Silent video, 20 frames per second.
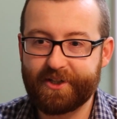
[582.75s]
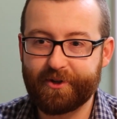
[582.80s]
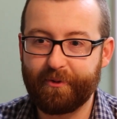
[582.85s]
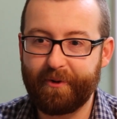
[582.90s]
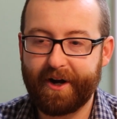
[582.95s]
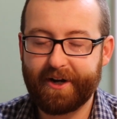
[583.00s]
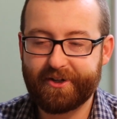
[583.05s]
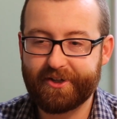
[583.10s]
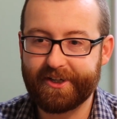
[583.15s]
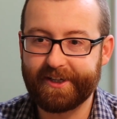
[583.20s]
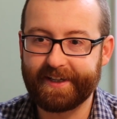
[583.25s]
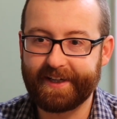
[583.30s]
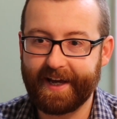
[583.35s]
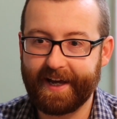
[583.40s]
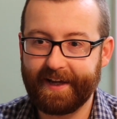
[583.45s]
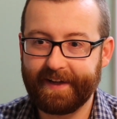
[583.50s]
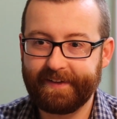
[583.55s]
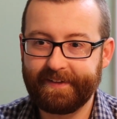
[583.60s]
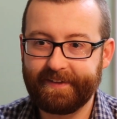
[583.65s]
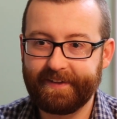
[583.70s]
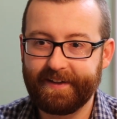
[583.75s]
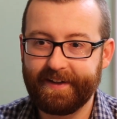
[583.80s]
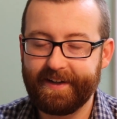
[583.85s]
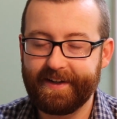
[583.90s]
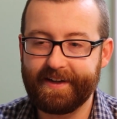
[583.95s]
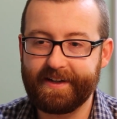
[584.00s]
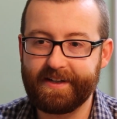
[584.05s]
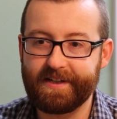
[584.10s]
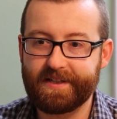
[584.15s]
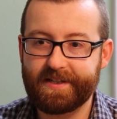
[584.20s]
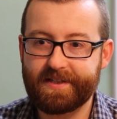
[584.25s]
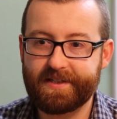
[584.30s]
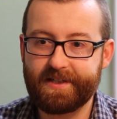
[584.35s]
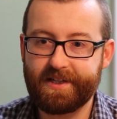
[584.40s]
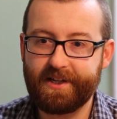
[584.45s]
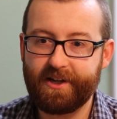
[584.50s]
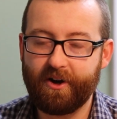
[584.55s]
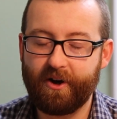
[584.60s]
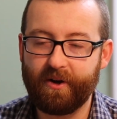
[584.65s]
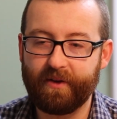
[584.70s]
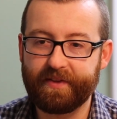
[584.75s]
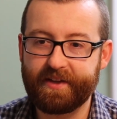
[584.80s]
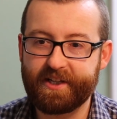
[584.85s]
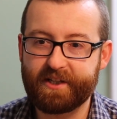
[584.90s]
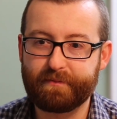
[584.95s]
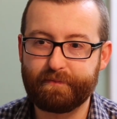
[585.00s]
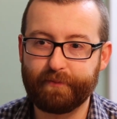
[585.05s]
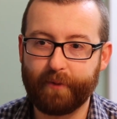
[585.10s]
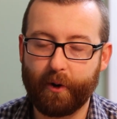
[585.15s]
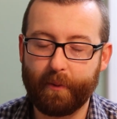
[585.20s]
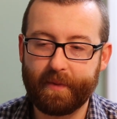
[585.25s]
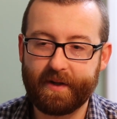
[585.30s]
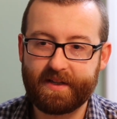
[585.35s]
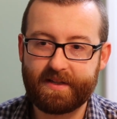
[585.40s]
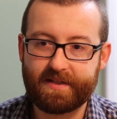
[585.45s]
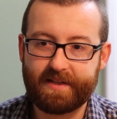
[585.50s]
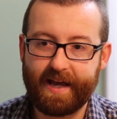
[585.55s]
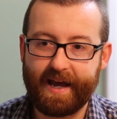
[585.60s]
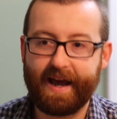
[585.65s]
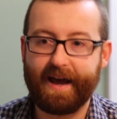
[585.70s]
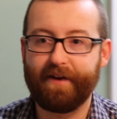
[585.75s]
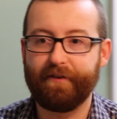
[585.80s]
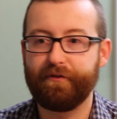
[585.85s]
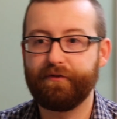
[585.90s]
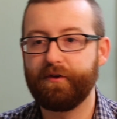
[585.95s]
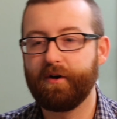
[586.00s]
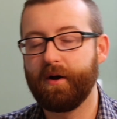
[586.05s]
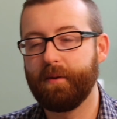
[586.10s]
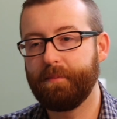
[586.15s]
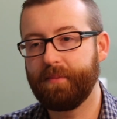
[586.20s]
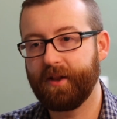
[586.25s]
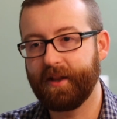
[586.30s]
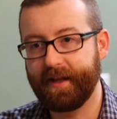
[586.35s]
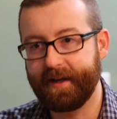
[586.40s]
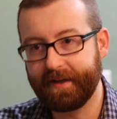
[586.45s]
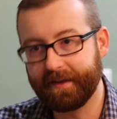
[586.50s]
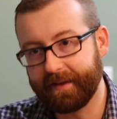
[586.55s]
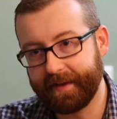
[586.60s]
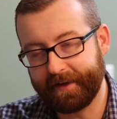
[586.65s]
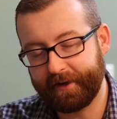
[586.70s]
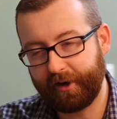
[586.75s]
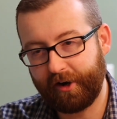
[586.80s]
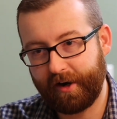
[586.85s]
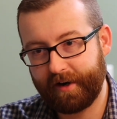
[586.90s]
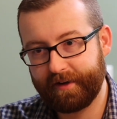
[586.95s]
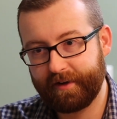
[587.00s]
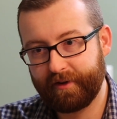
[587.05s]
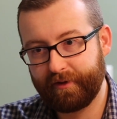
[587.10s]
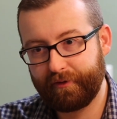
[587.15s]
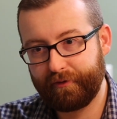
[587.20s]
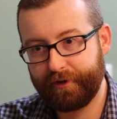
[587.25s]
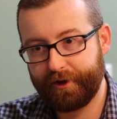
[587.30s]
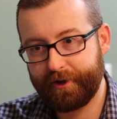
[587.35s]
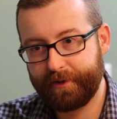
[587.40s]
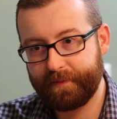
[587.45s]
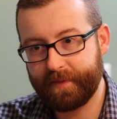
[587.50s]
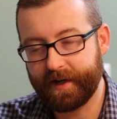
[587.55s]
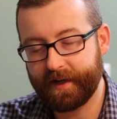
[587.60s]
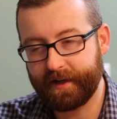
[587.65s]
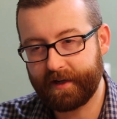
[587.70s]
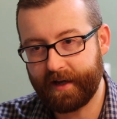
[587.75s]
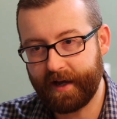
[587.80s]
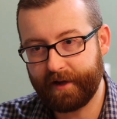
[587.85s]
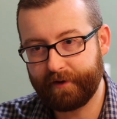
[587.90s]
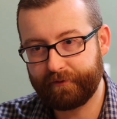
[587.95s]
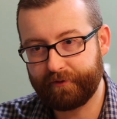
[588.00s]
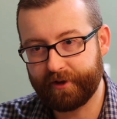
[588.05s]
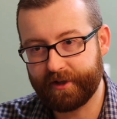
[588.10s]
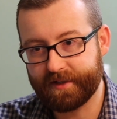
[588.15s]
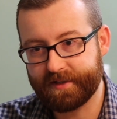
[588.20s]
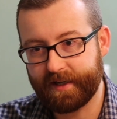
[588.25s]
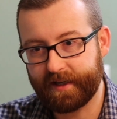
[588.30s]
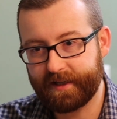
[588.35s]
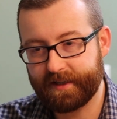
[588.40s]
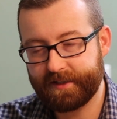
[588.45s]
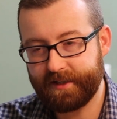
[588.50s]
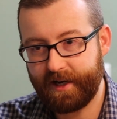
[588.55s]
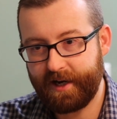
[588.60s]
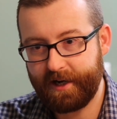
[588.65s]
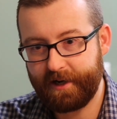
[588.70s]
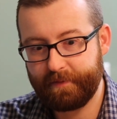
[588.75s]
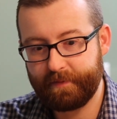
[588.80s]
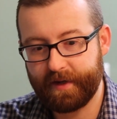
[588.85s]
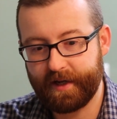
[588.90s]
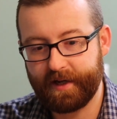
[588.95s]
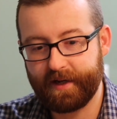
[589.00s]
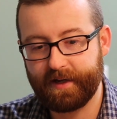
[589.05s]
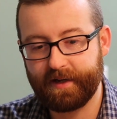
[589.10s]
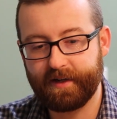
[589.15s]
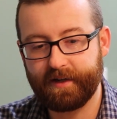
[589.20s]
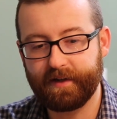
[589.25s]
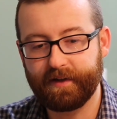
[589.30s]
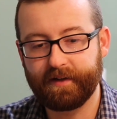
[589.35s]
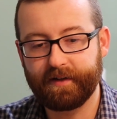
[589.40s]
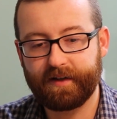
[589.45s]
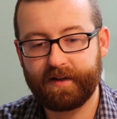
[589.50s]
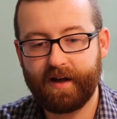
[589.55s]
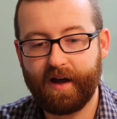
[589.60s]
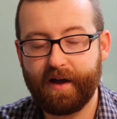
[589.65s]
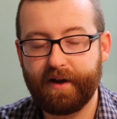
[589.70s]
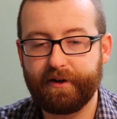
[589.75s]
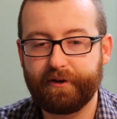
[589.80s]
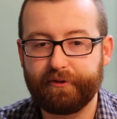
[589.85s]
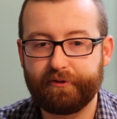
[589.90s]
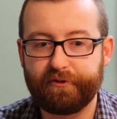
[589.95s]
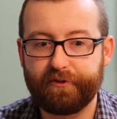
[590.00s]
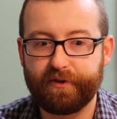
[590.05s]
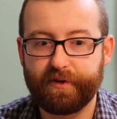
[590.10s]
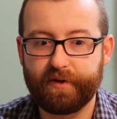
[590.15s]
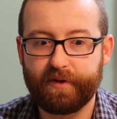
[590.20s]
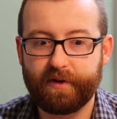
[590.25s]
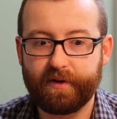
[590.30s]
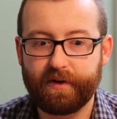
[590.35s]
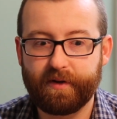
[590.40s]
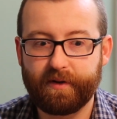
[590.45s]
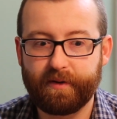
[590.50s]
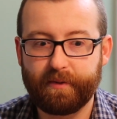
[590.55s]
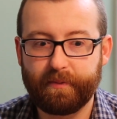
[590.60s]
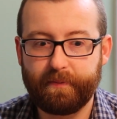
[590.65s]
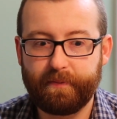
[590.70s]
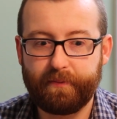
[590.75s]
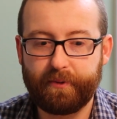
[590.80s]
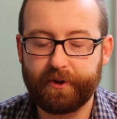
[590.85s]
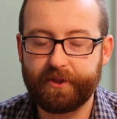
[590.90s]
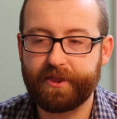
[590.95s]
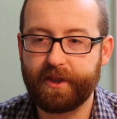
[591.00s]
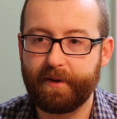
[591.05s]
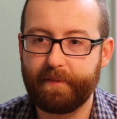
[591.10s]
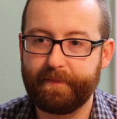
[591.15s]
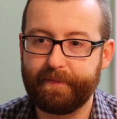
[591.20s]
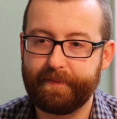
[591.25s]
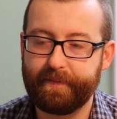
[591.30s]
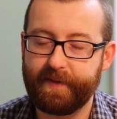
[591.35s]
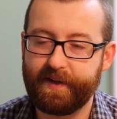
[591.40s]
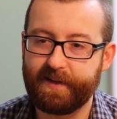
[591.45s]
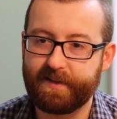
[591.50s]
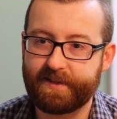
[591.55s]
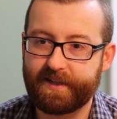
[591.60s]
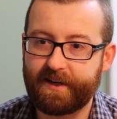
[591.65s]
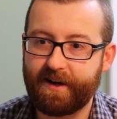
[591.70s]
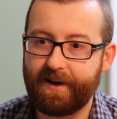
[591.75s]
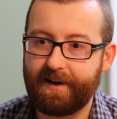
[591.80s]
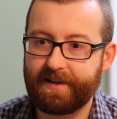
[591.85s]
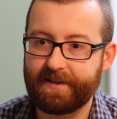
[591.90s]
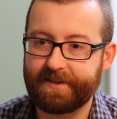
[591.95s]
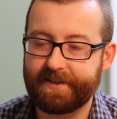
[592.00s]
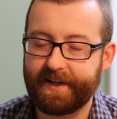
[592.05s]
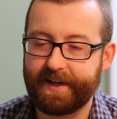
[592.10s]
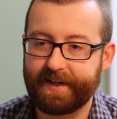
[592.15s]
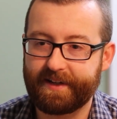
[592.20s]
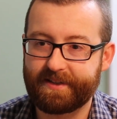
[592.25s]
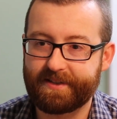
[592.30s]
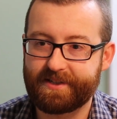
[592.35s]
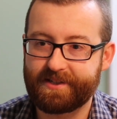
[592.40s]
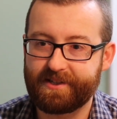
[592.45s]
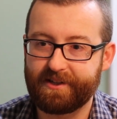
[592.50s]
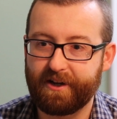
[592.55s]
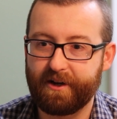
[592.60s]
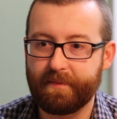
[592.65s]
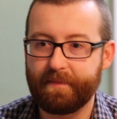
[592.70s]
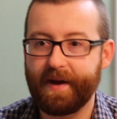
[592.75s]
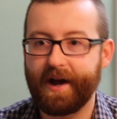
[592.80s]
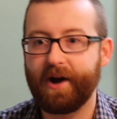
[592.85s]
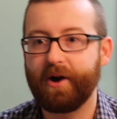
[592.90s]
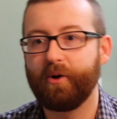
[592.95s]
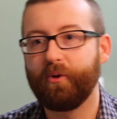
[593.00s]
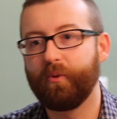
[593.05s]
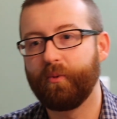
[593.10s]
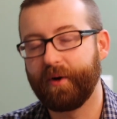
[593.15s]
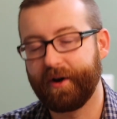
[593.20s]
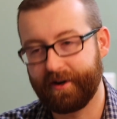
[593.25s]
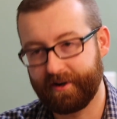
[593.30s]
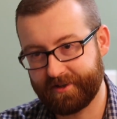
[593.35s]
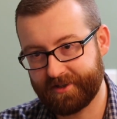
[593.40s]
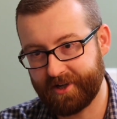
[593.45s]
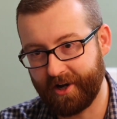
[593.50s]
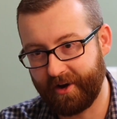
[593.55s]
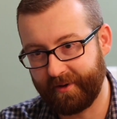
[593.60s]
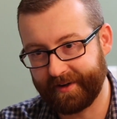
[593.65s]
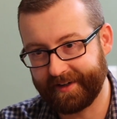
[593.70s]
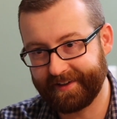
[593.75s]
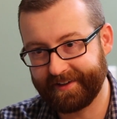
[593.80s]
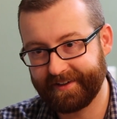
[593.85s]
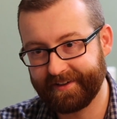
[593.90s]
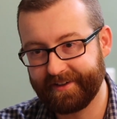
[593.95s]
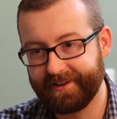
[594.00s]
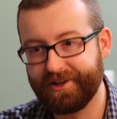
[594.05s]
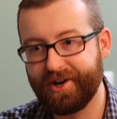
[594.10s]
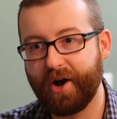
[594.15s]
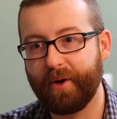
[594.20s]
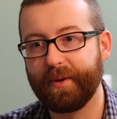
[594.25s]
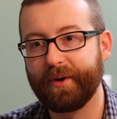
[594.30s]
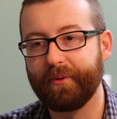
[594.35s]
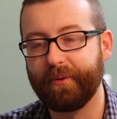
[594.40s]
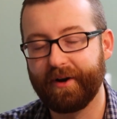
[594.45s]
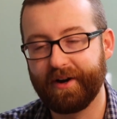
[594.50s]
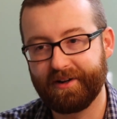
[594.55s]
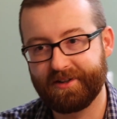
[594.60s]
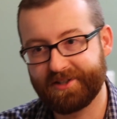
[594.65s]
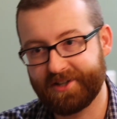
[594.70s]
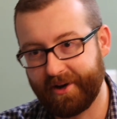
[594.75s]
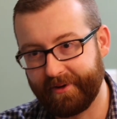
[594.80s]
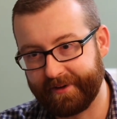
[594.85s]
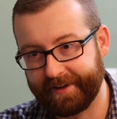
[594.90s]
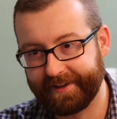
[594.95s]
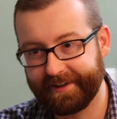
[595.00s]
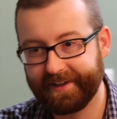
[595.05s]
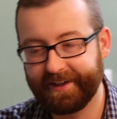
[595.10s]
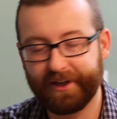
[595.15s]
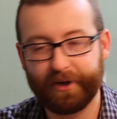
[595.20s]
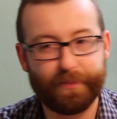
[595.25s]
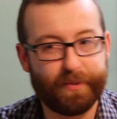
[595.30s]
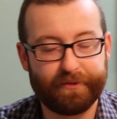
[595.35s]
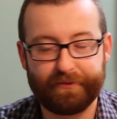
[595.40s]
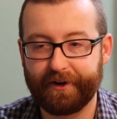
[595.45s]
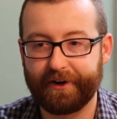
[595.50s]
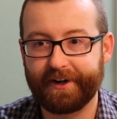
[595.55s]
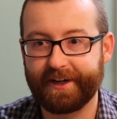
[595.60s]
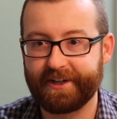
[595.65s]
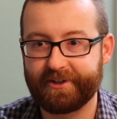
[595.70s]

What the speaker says: to watch it again and see all these moments that have a play later on in the film again for the second time and kind of put them into context about where it's going, knowing where it's going. It would be very